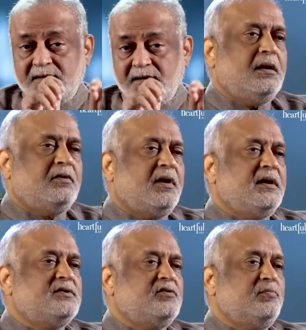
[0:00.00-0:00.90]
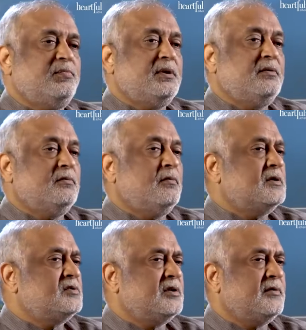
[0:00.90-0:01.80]
It tries to burn
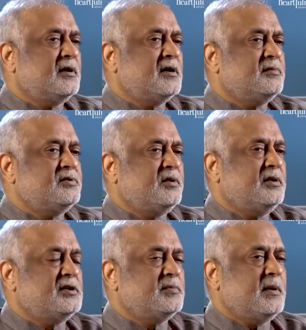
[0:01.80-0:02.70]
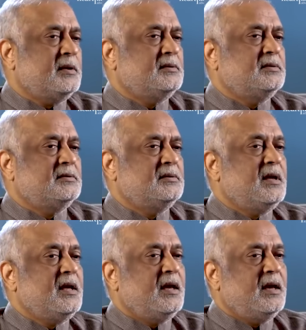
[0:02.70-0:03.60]
whatsoever comes on its path,
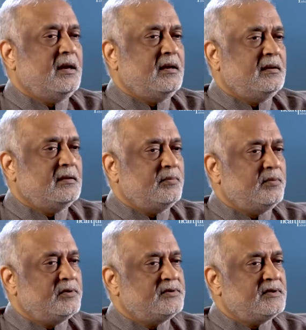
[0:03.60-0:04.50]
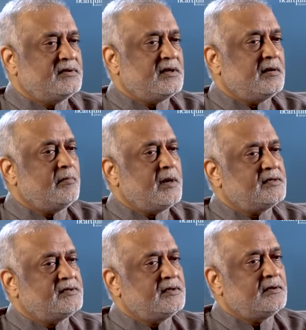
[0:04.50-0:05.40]
and in the process, that
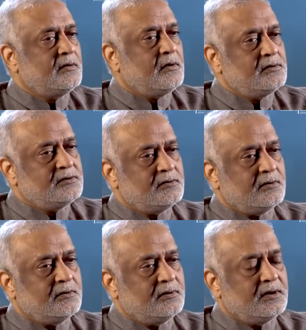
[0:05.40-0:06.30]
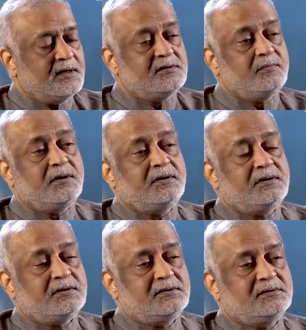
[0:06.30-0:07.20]
matchstick also gets burnt.